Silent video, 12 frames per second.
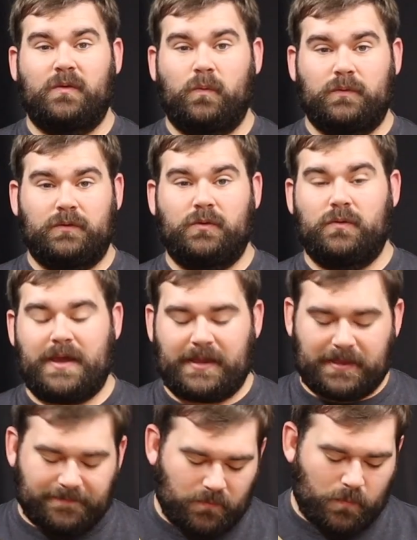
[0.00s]
to do
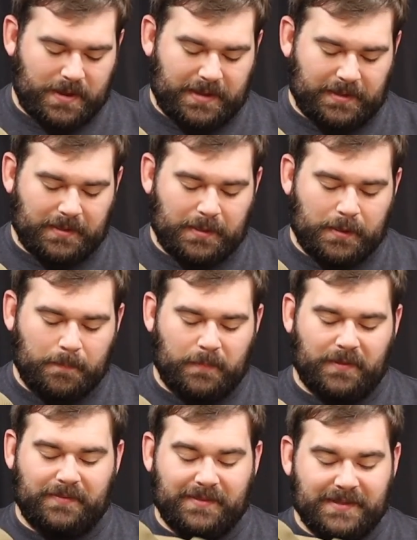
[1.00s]
that giveaway.
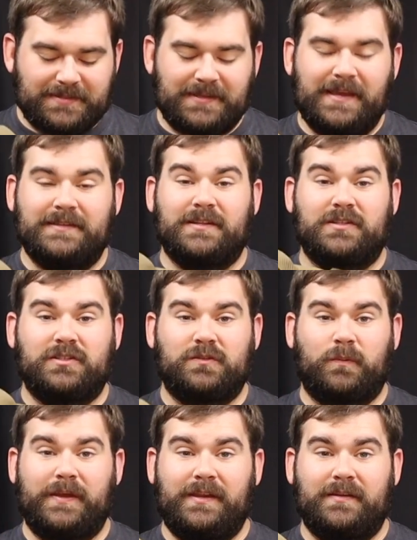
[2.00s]
But this is a
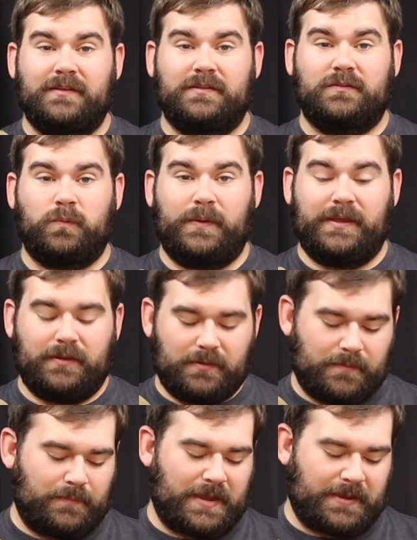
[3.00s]
sweet, sweet
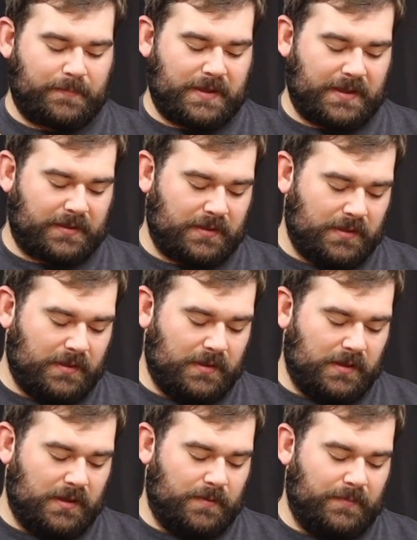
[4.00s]
backpack.
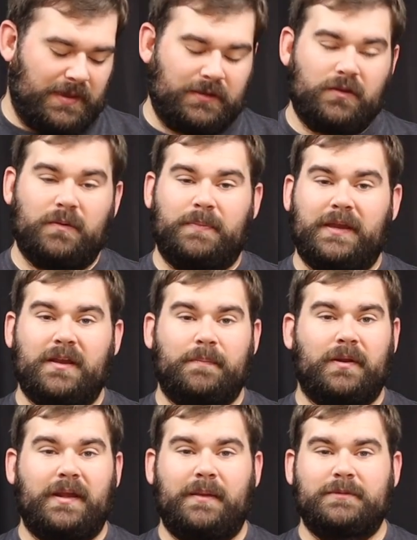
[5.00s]
And you can pick it
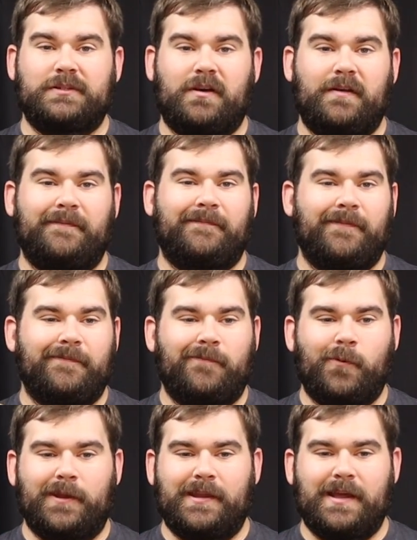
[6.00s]
up on Amazon for
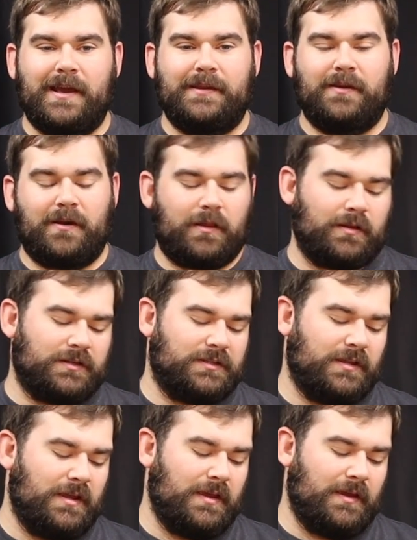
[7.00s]
$49.